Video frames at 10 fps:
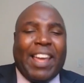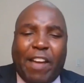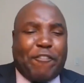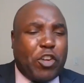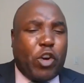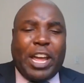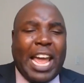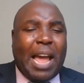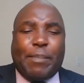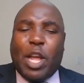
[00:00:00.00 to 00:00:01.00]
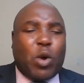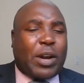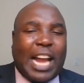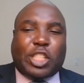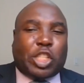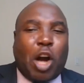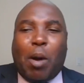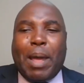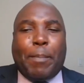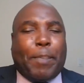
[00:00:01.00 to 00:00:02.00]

If you hear me, you can show me